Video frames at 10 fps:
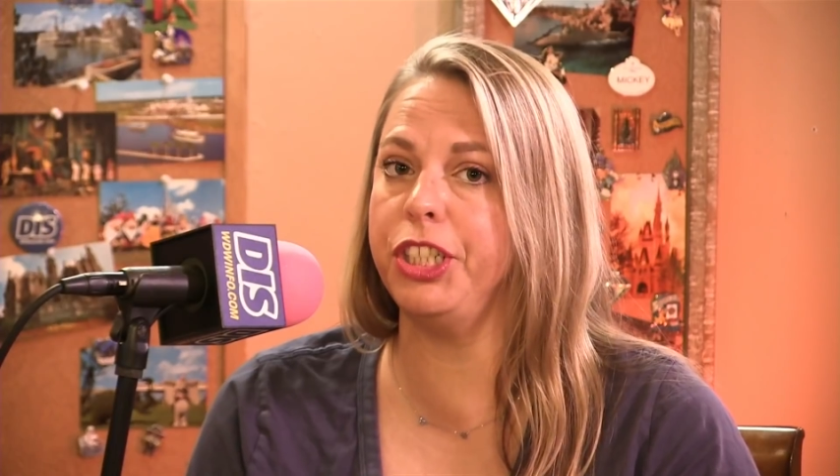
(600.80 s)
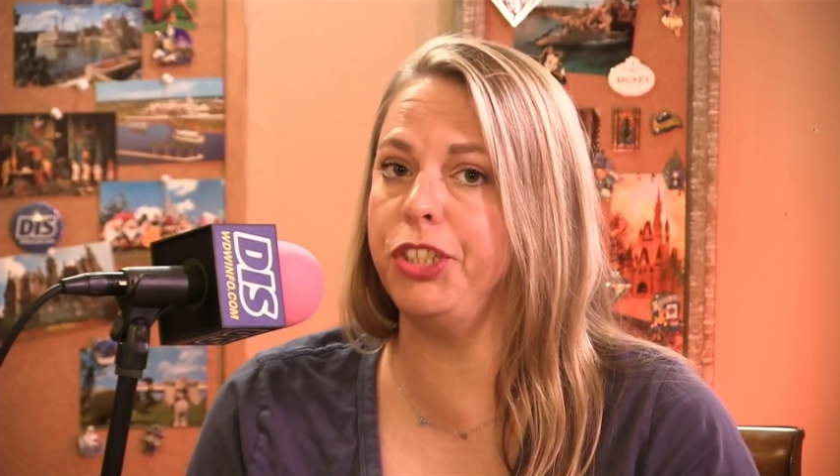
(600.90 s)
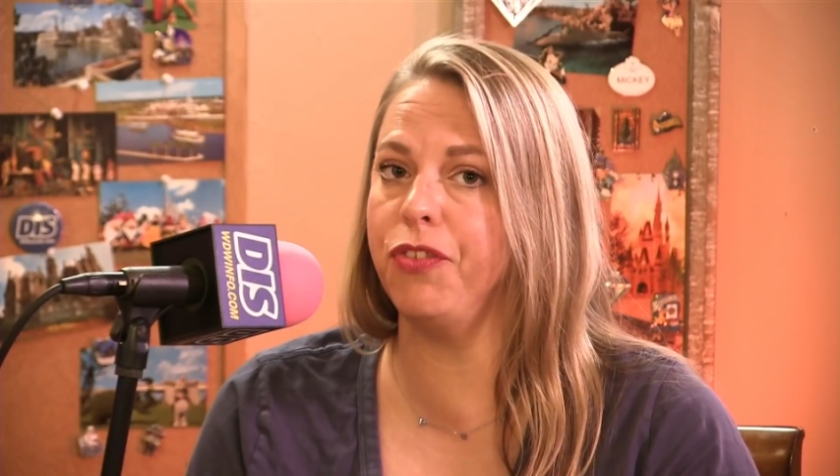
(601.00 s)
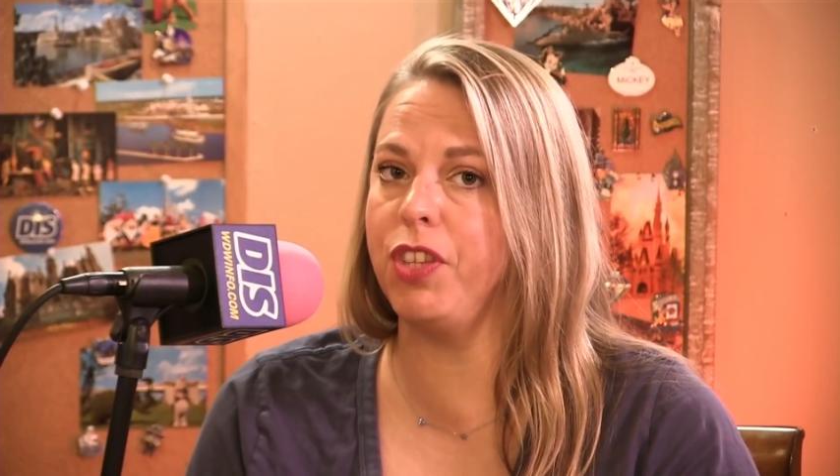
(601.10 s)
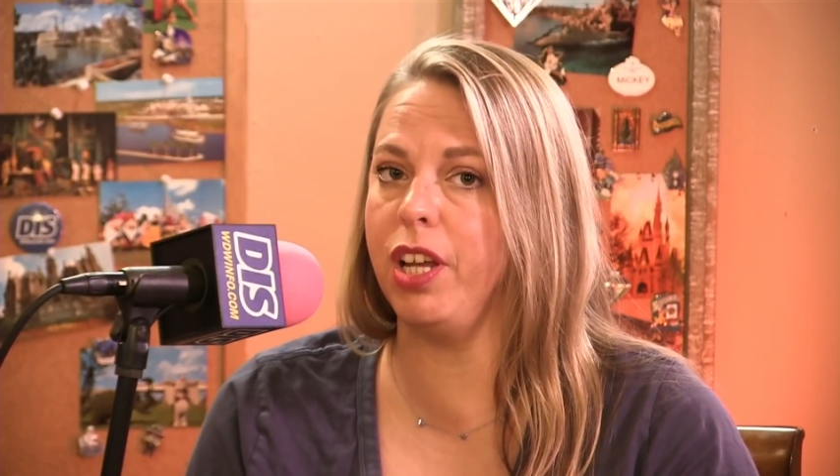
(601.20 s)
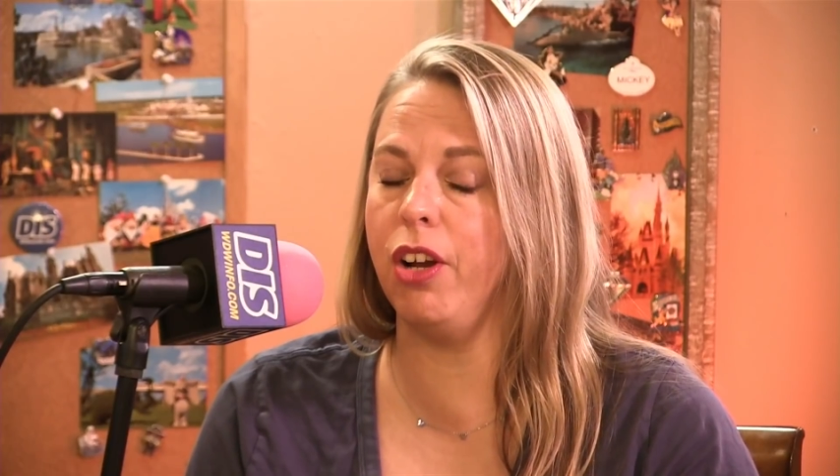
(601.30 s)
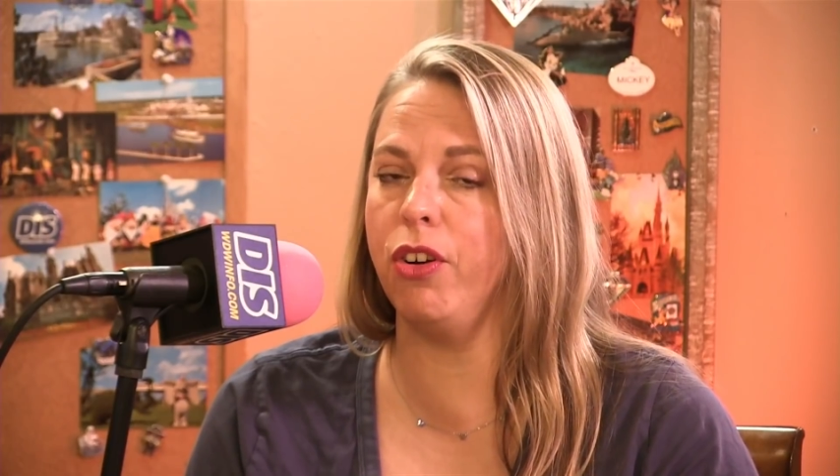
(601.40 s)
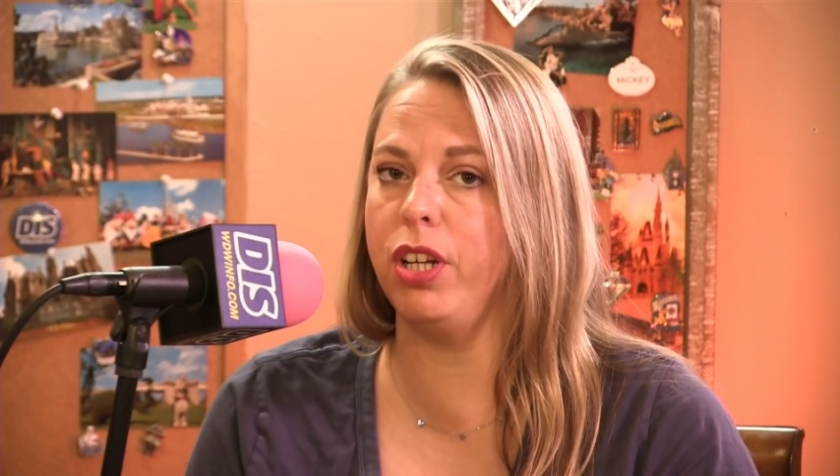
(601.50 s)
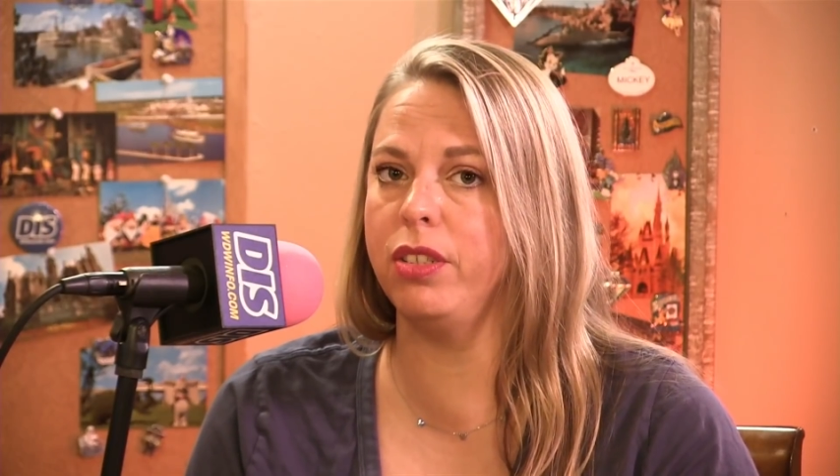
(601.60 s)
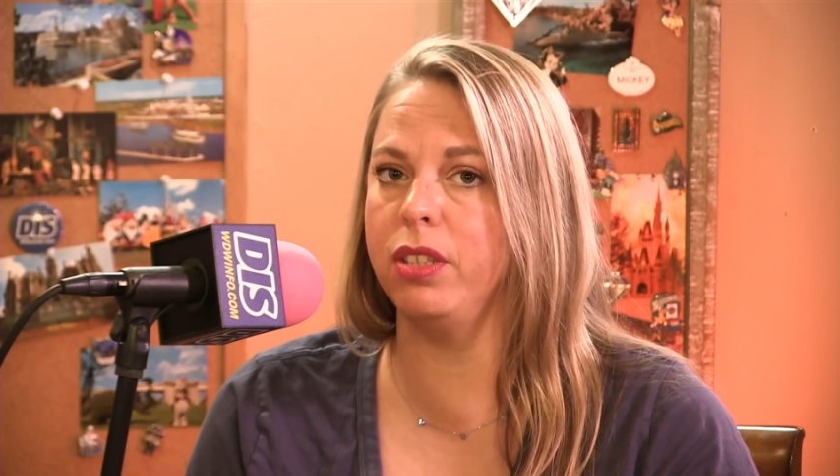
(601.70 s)
each of the
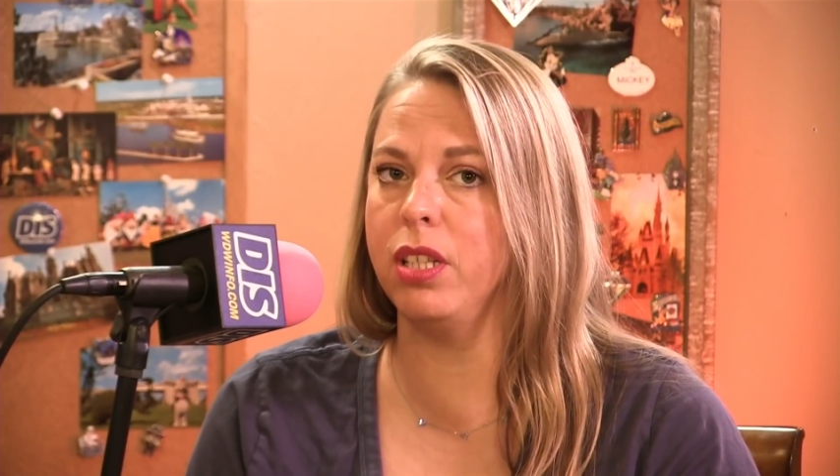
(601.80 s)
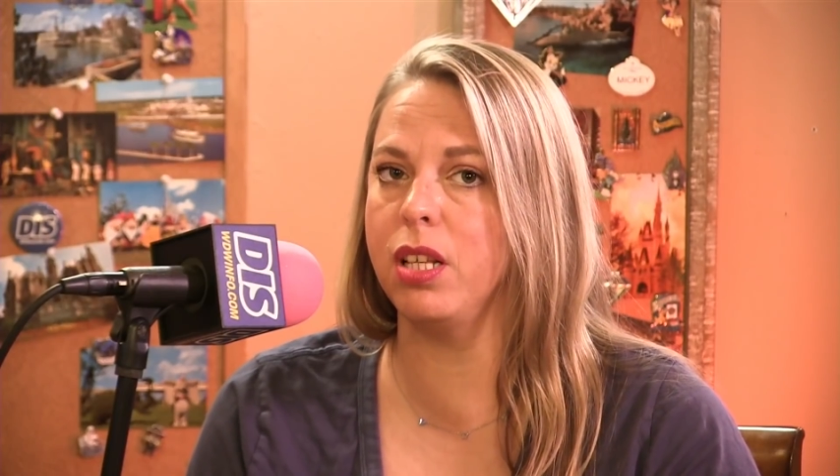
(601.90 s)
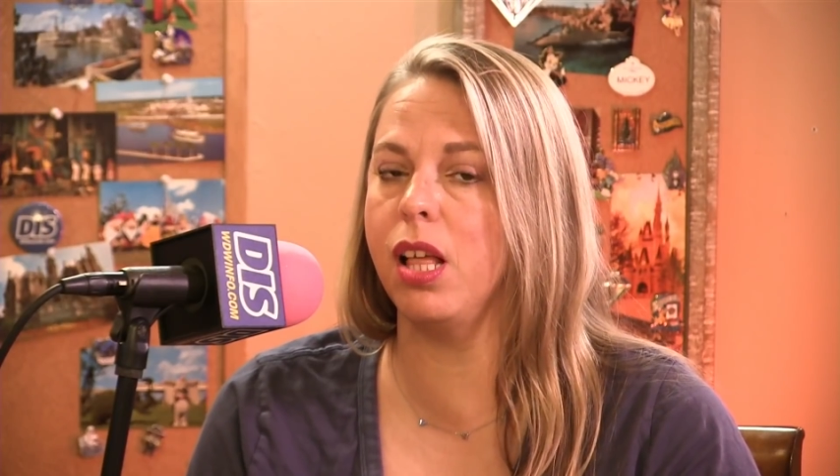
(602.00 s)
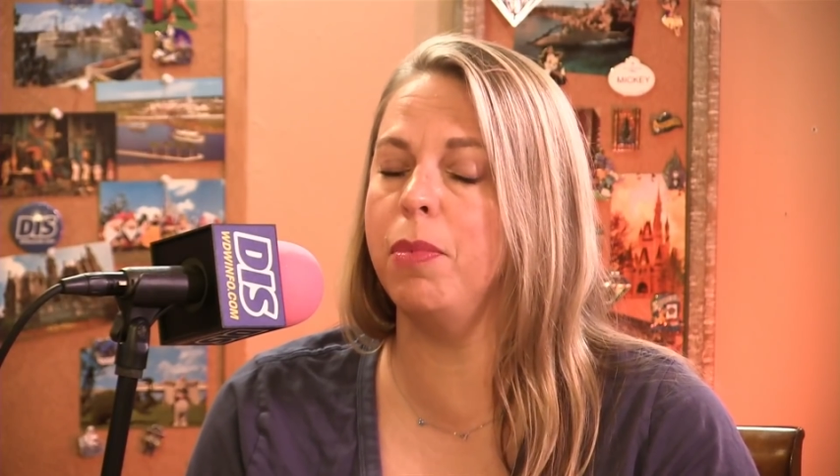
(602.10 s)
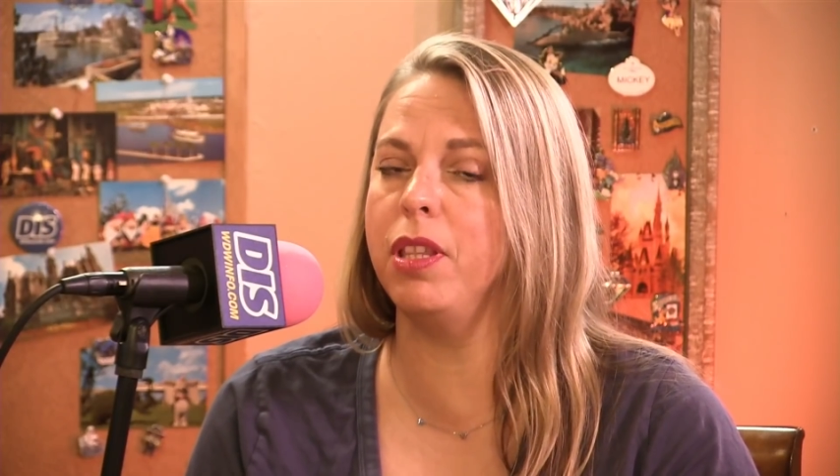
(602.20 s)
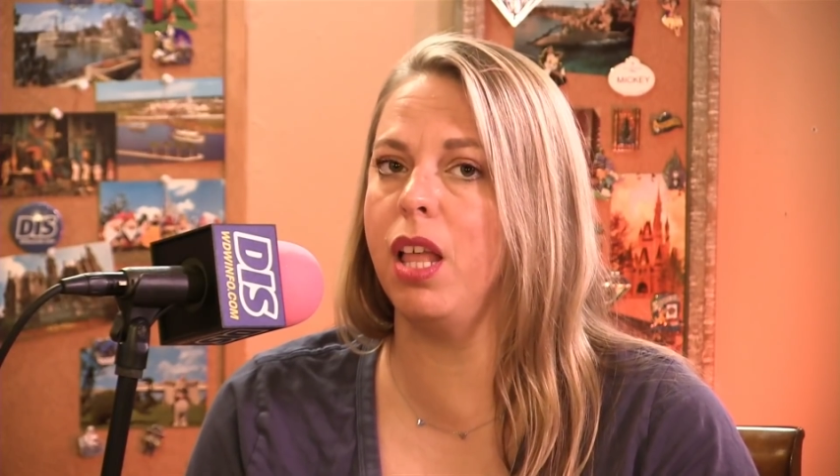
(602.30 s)
areas that the club and